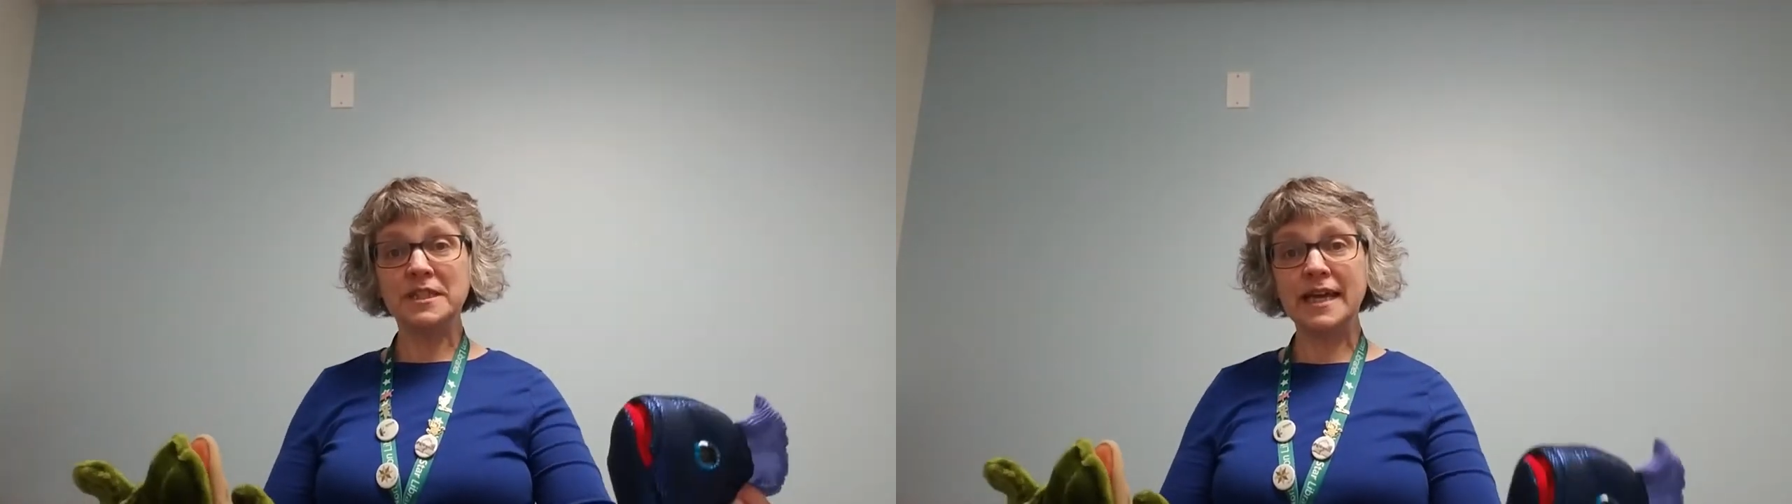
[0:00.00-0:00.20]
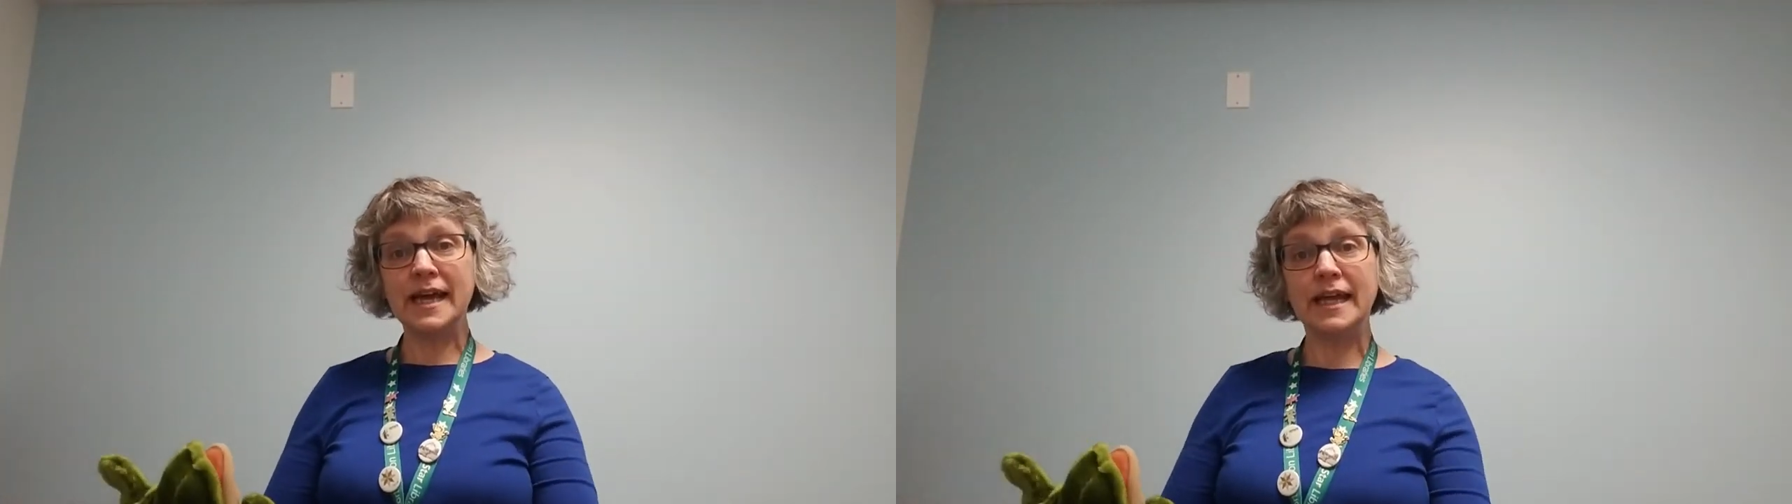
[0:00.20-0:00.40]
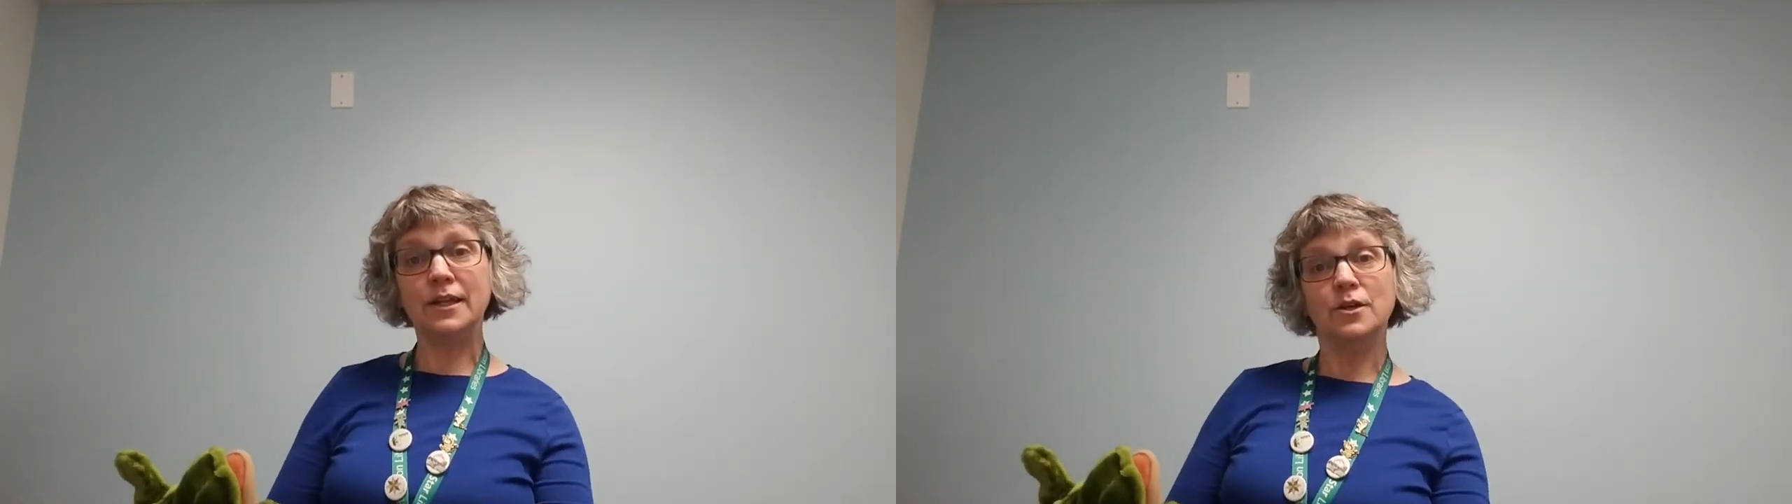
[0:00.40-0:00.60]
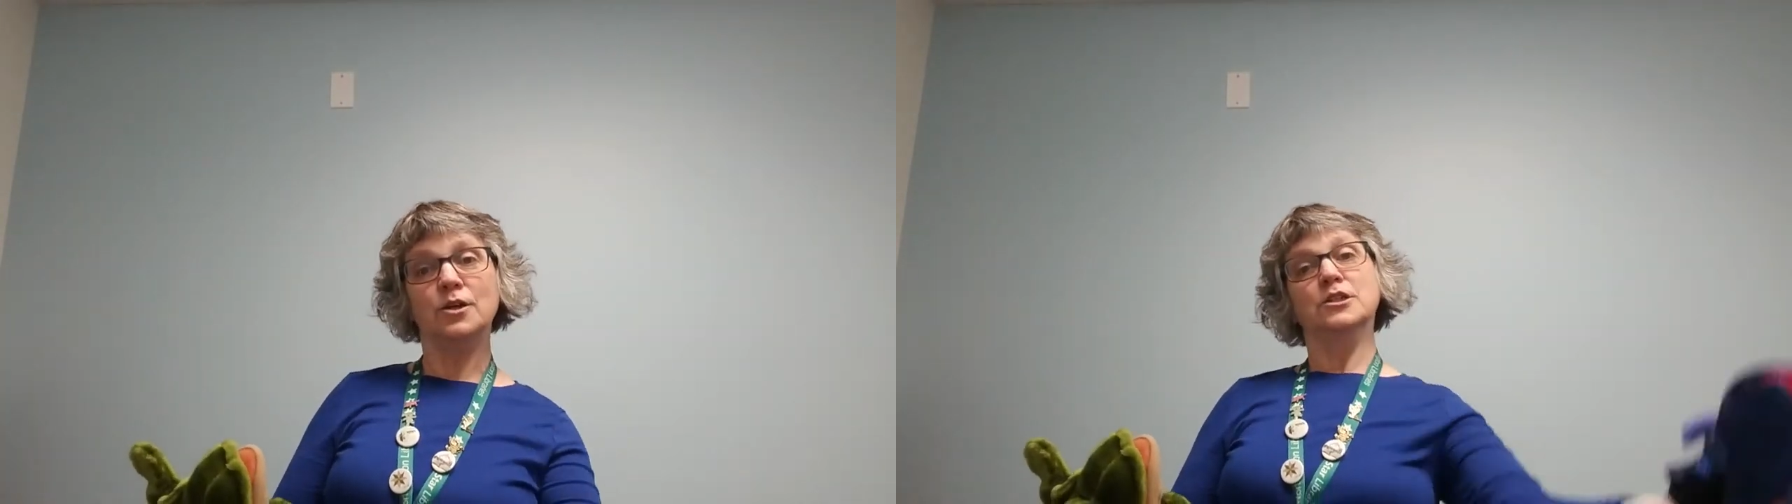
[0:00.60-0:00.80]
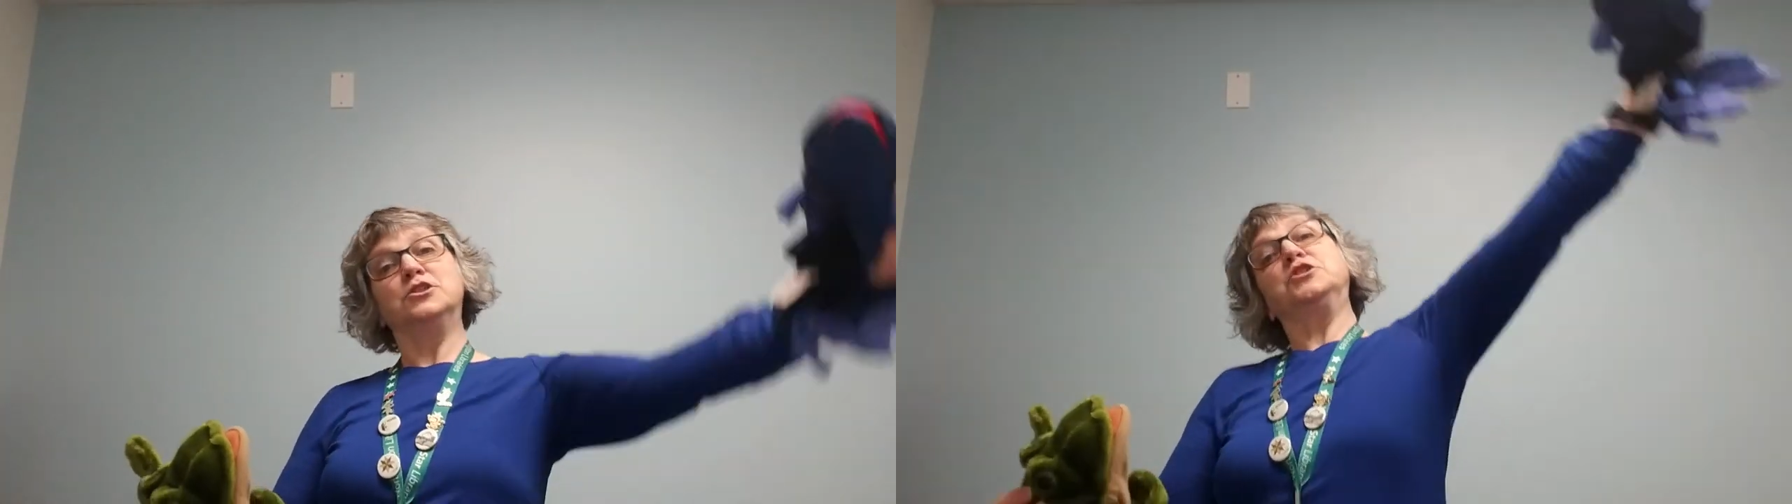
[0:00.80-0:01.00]
again.
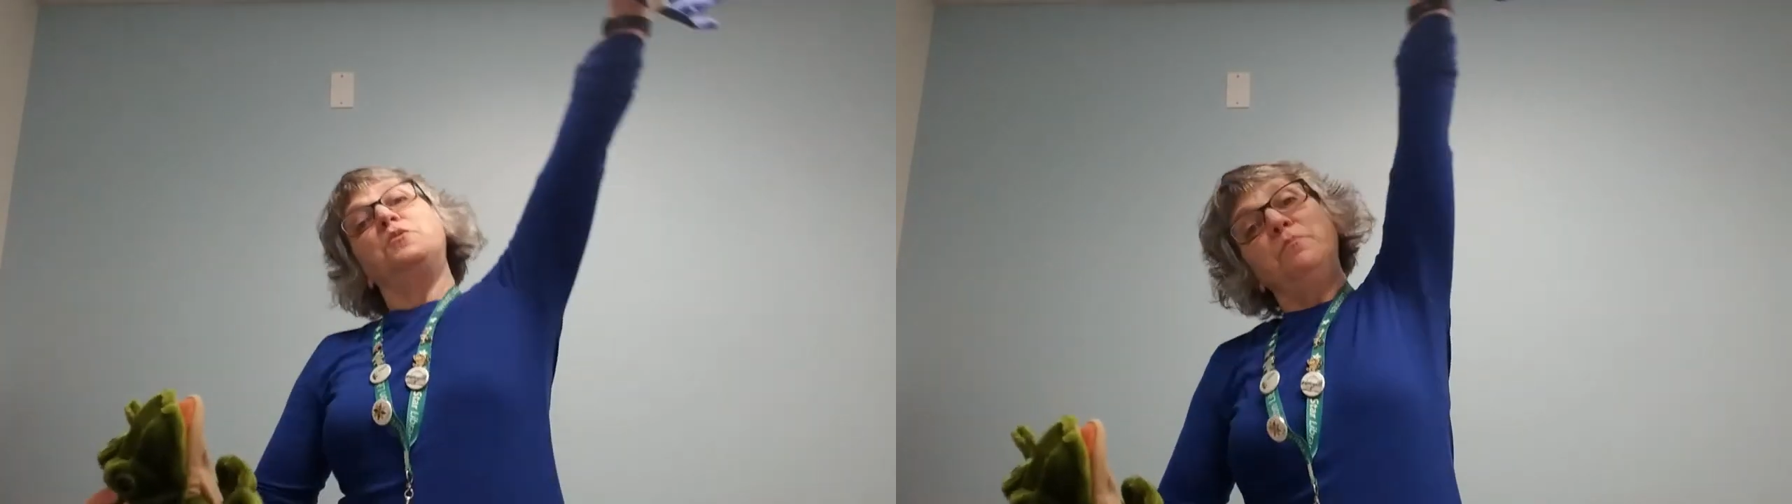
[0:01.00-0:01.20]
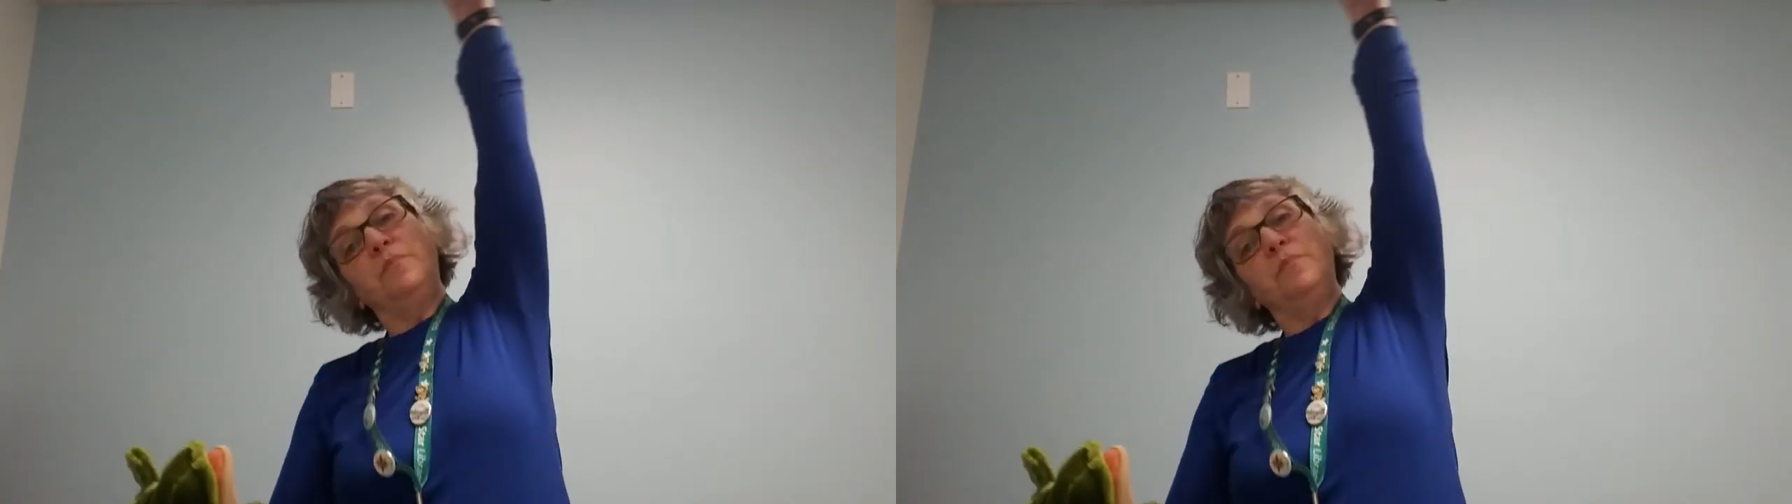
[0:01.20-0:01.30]
Jump.